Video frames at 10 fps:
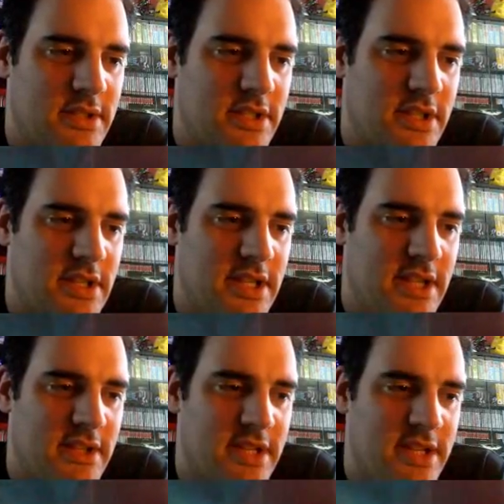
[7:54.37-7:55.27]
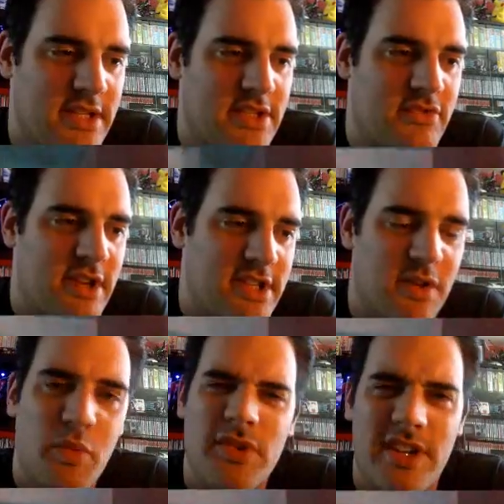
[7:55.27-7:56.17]
certainly down the straights
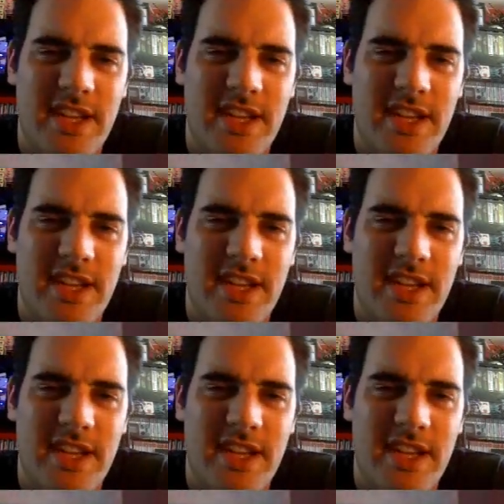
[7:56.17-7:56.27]
I wasn't